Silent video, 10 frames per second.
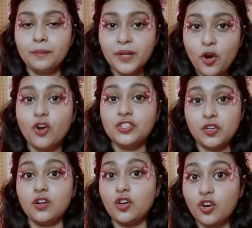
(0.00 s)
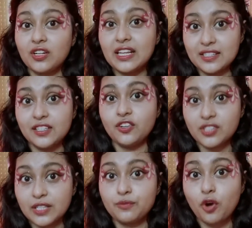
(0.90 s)
because you are not cleansing your
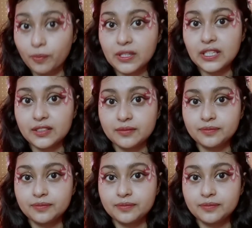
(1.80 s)
skin properly.